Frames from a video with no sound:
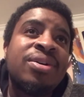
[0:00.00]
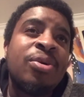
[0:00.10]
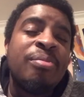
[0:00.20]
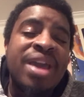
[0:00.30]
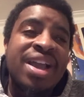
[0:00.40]

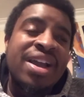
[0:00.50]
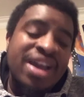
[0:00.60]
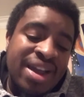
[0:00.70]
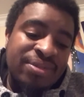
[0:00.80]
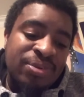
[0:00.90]
Omega
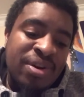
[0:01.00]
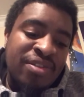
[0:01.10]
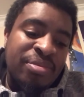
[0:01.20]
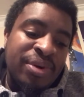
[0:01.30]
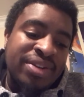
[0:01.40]
have
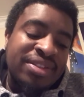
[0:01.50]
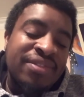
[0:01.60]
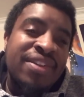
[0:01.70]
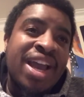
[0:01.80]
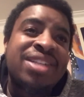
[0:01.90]
12 points. And
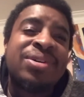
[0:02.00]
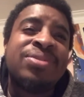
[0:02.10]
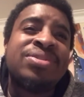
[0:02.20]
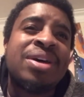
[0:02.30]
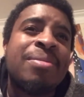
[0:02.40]
if
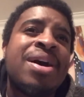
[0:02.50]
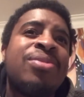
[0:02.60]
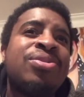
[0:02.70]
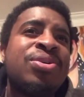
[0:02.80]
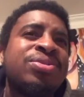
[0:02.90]
Naito somehow
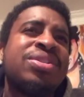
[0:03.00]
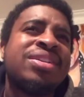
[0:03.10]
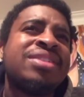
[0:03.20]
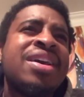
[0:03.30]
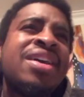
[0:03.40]

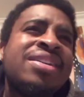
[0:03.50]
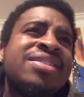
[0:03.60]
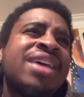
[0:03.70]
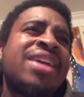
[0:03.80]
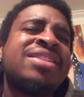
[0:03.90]
loses to
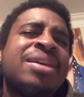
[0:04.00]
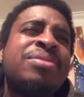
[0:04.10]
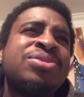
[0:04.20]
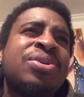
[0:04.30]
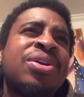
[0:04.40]
Zack
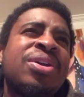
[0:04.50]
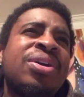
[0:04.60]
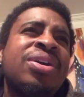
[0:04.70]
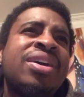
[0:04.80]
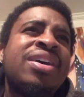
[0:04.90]
Sabre
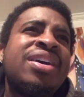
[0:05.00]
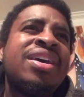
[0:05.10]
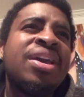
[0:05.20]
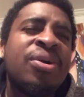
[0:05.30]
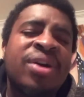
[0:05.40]
Jr.,
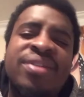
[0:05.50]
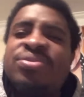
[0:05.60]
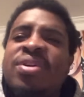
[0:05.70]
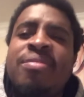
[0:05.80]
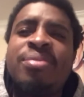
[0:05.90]
he'll have
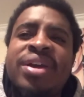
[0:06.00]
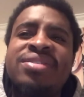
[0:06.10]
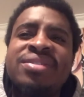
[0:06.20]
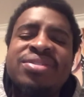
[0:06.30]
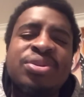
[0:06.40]
12
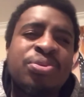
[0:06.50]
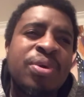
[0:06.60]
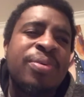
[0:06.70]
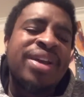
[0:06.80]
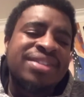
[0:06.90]
points. It's a
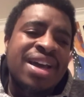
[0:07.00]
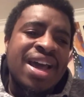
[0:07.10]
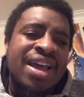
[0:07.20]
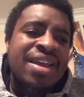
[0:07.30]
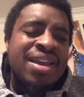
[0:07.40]
three-way
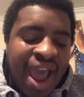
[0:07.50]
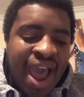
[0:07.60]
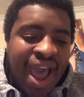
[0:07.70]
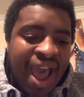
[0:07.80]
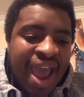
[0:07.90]
tie.
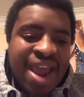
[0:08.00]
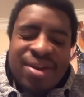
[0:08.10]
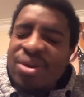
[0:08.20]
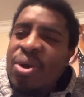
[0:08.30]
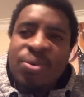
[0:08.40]
I
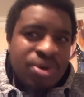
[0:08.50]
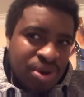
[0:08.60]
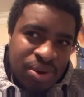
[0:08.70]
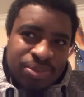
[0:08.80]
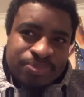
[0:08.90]
don't
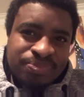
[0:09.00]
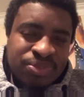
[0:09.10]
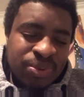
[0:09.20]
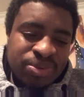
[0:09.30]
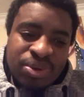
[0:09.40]
know
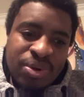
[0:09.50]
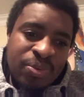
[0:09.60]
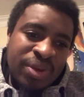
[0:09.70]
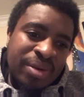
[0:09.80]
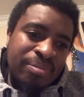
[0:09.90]
who's going to
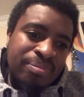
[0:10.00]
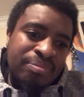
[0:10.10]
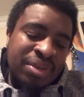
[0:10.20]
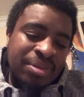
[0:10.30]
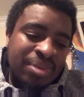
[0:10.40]
win
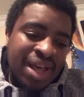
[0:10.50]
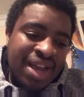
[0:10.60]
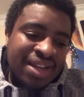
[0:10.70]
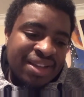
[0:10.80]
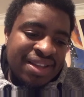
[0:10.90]
B
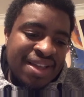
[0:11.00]
block.